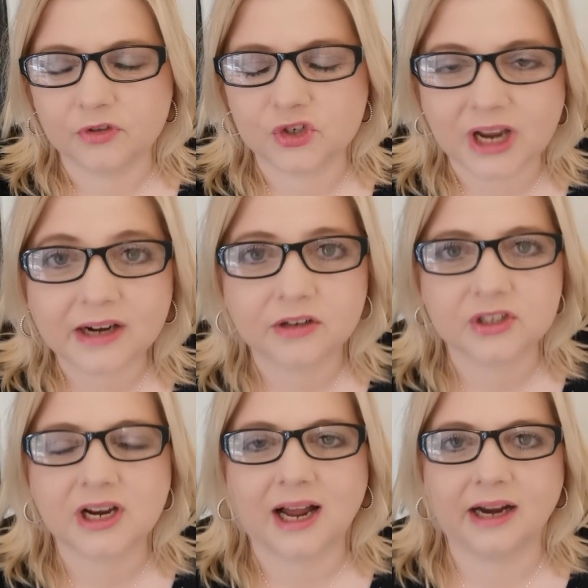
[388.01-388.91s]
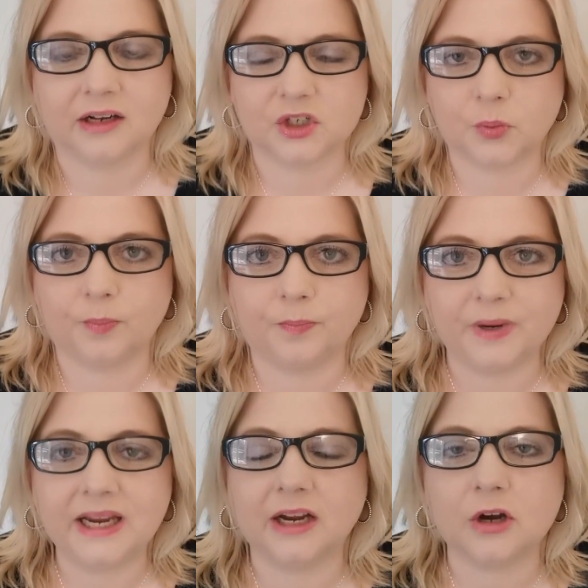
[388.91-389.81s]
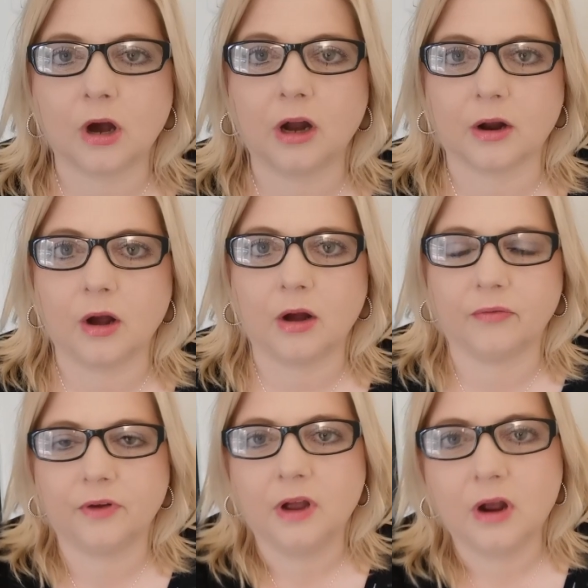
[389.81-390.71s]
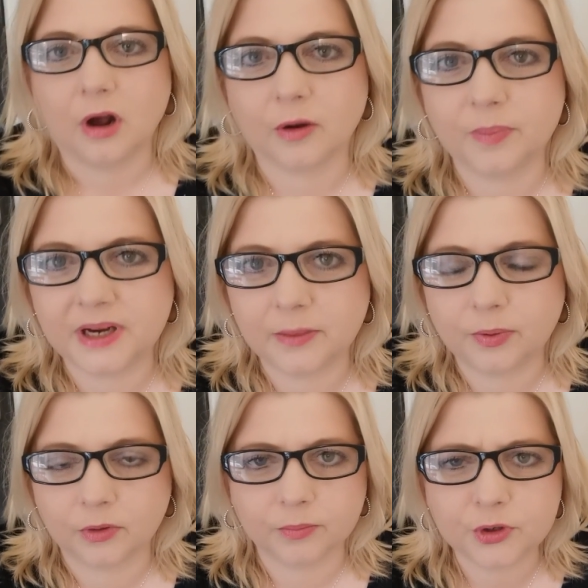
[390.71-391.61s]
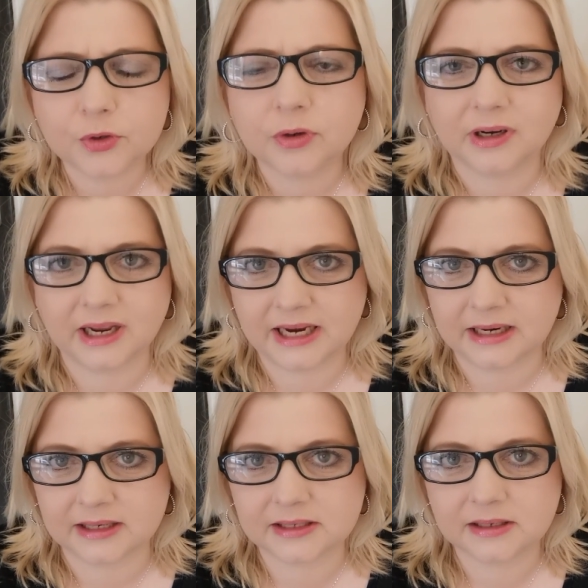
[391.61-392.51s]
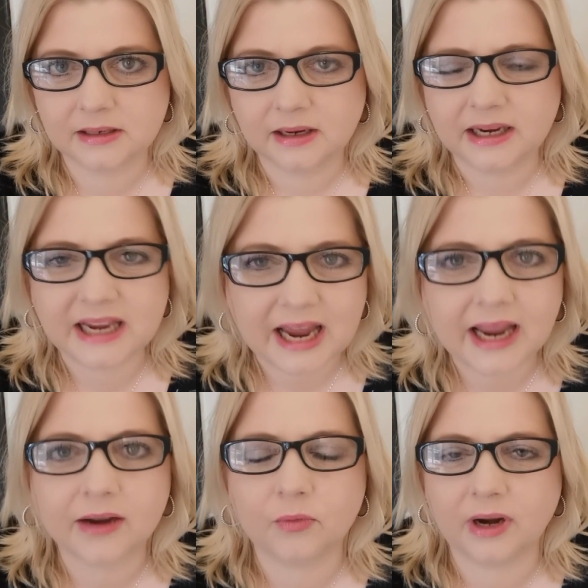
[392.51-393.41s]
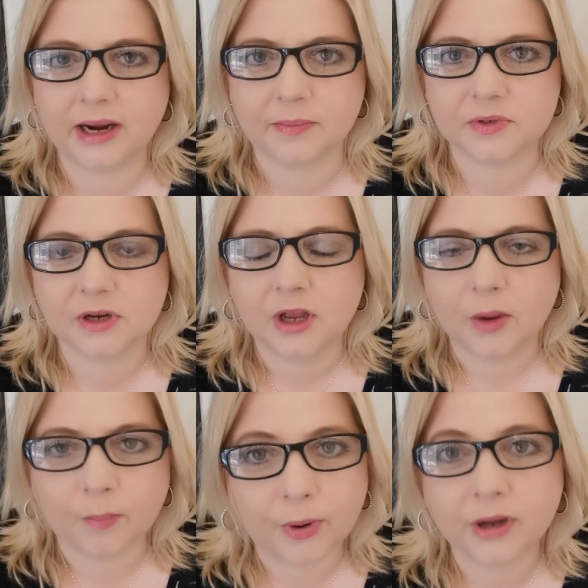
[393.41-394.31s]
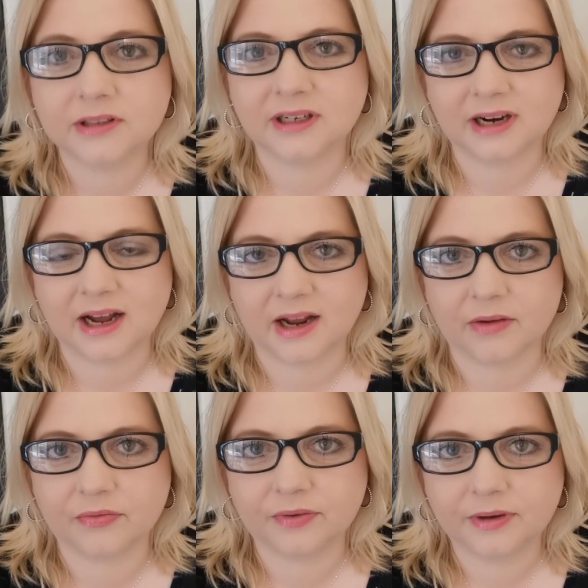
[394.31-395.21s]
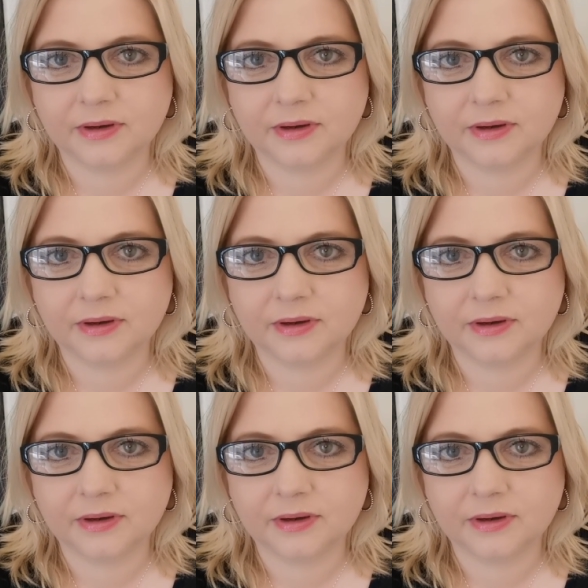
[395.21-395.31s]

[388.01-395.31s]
genitals being cut off on people, mutilated, gang raped, burned alive.